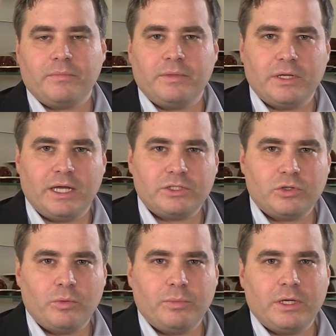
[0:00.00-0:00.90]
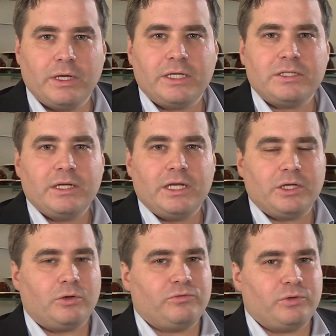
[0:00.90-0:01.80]
Today's topic is the
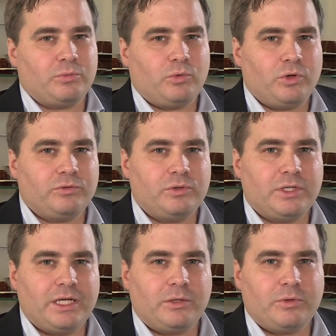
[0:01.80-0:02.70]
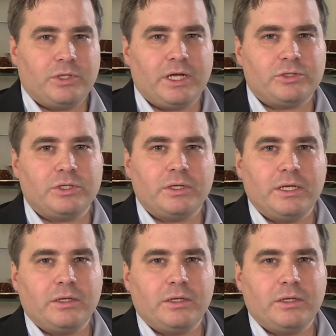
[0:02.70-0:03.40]
legal framework for data protection